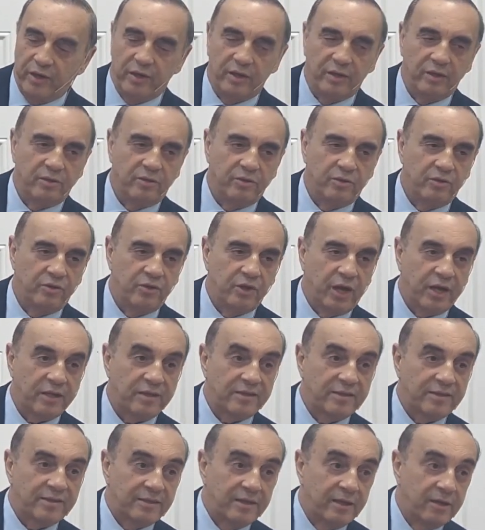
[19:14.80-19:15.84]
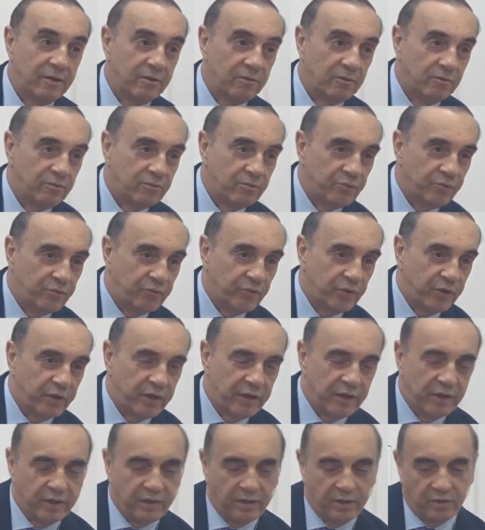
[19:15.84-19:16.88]
different antibiotics that
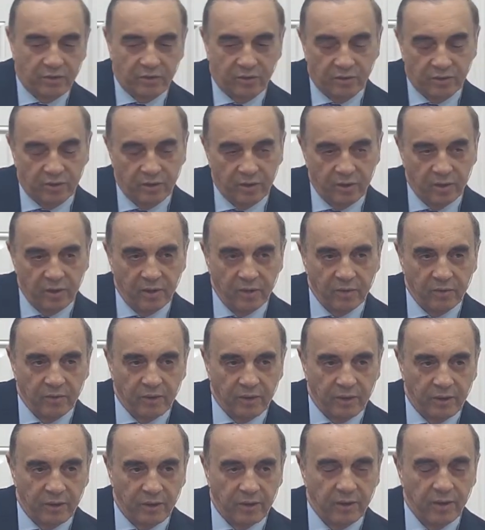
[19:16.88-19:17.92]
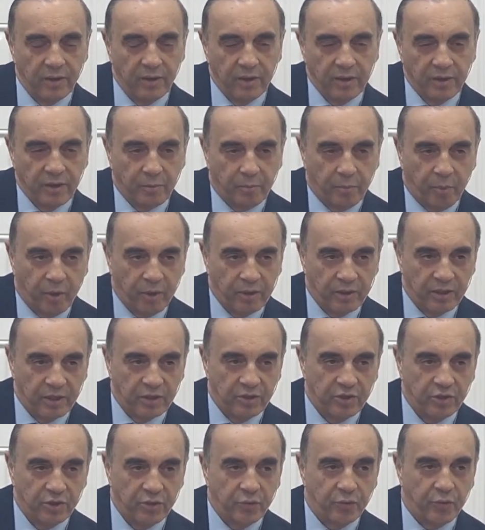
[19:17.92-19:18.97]
have a different
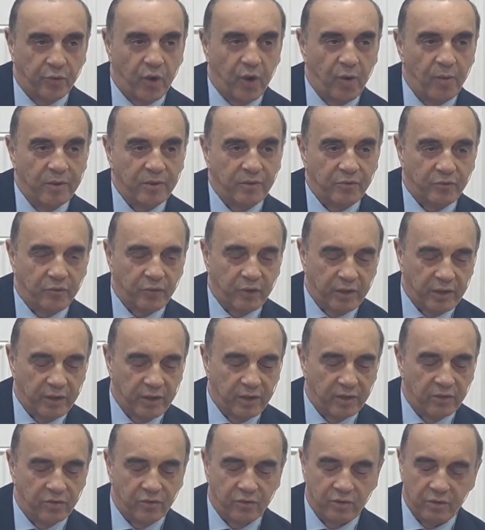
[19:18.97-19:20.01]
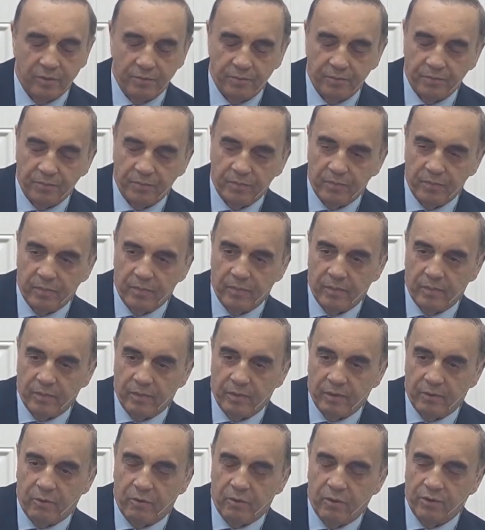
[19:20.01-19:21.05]
action, that can work in a different
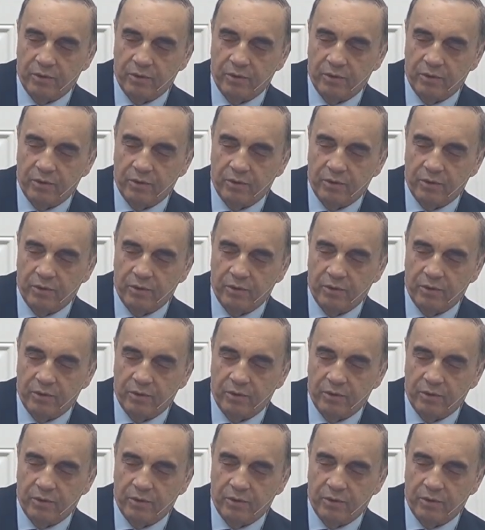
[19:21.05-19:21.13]
way